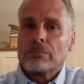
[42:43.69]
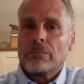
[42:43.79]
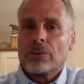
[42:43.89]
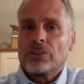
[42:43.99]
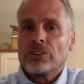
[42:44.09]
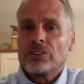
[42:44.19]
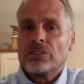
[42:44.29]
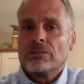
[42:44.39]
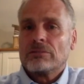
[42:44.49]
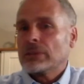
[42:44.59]
versus
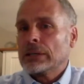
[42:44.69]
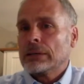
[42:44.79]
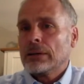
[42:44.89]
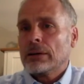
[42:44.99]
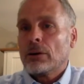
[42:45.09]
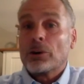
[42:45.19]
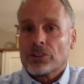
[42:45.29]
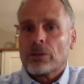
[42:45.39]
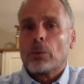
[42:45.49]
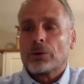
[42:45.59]
uh, hurts
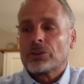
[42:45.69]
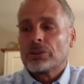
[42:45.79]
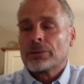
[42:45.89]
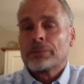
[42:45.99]
the horse.